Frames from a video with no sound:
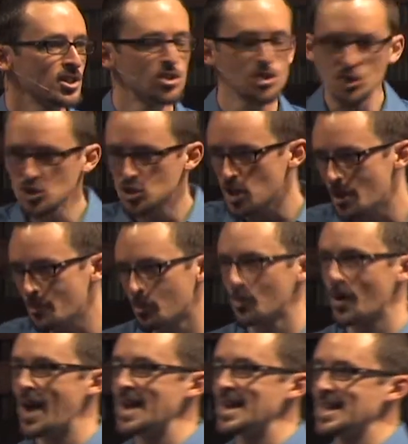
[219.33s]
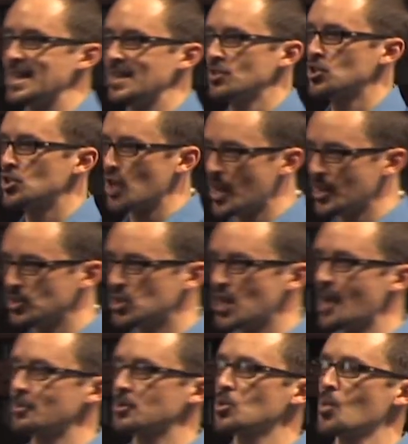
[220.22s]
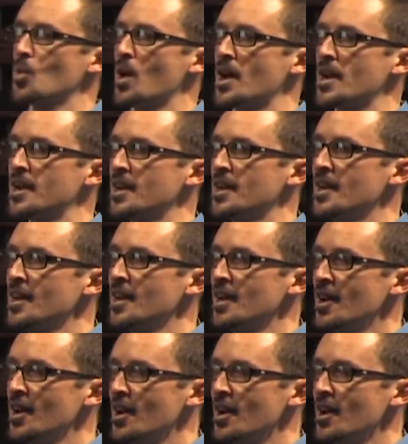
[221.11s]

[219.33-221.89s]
Let's just jump right in. John chapter 1,